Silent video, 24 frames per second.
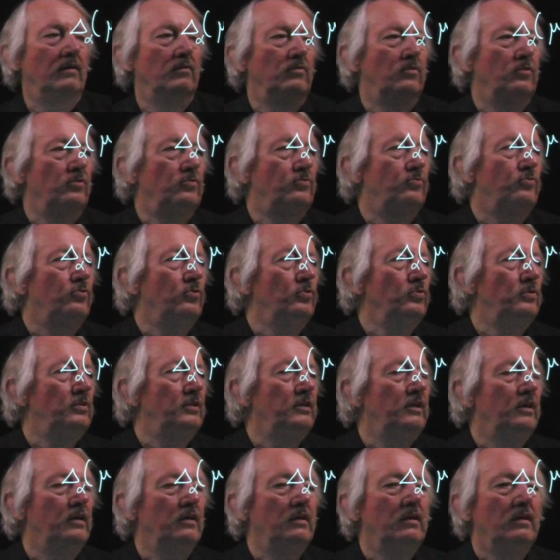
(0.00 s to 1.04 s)
This root
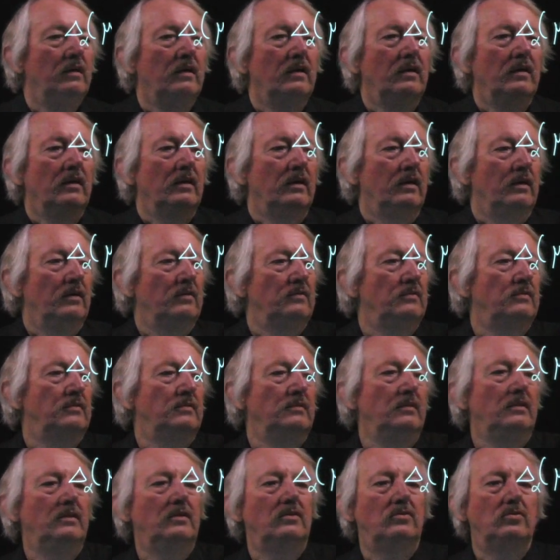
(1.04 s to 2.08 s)
here is
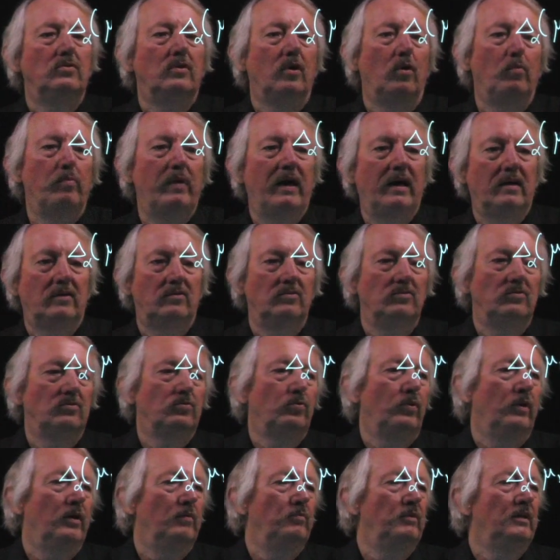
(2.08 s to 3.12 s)
needed to go back to
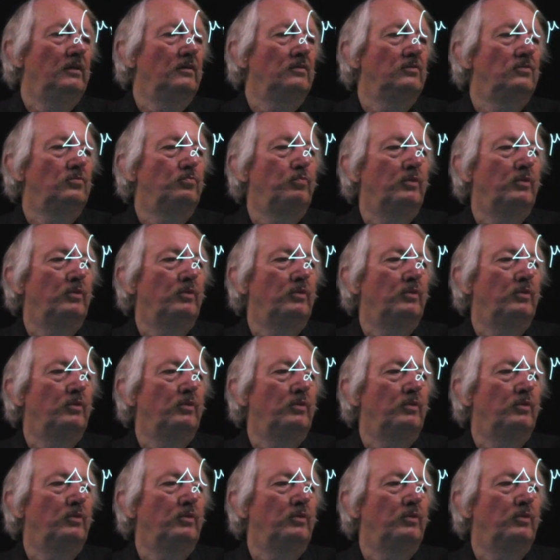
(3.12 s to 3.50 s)
square meters,